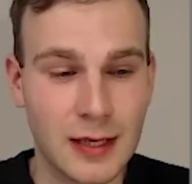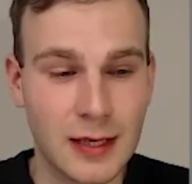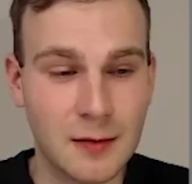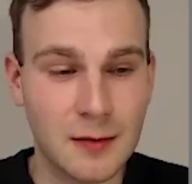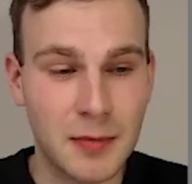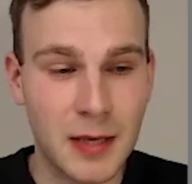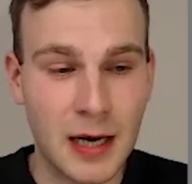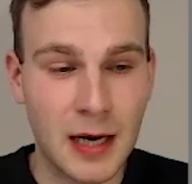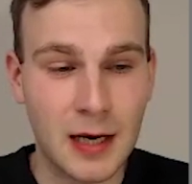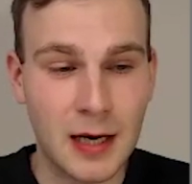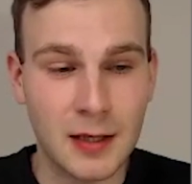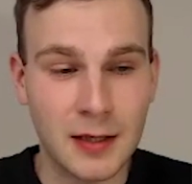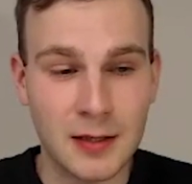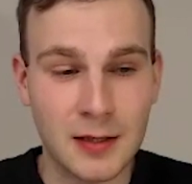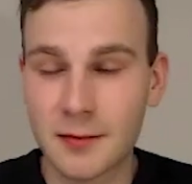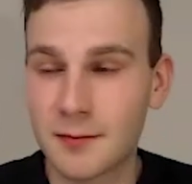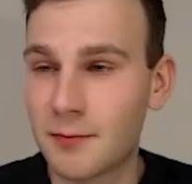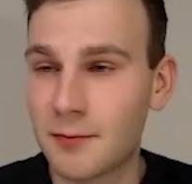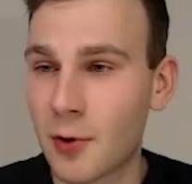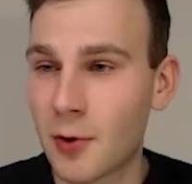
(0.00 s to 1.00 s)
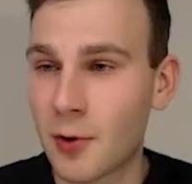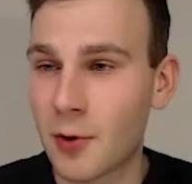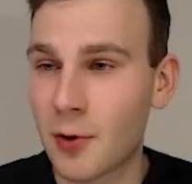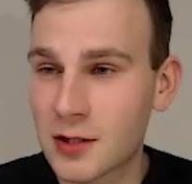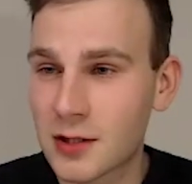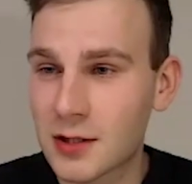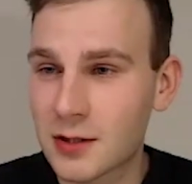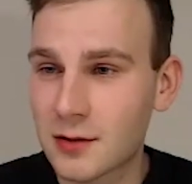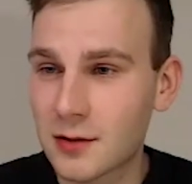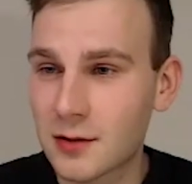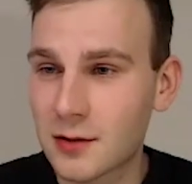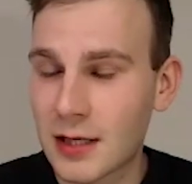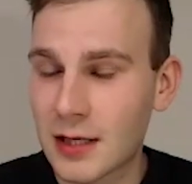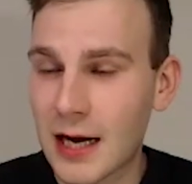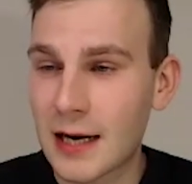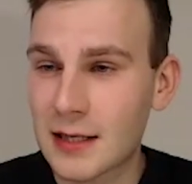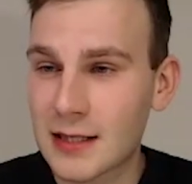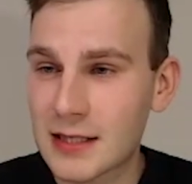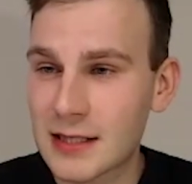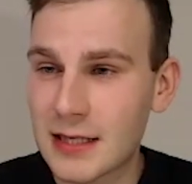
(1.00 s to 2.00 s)
get behind blocked
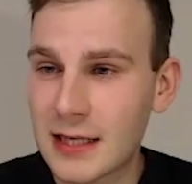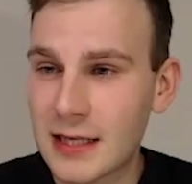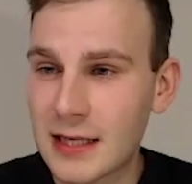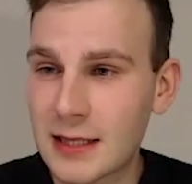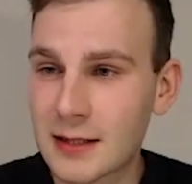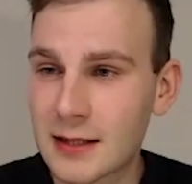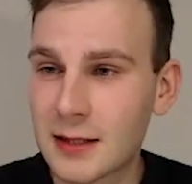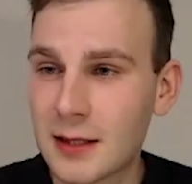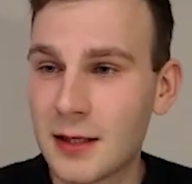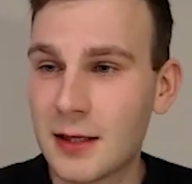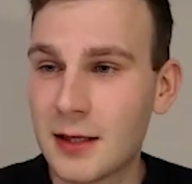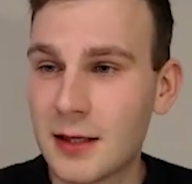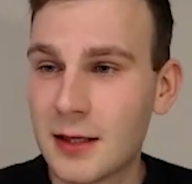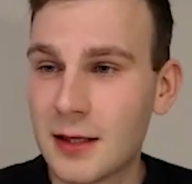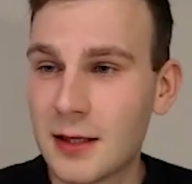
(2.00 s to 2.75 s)
color states.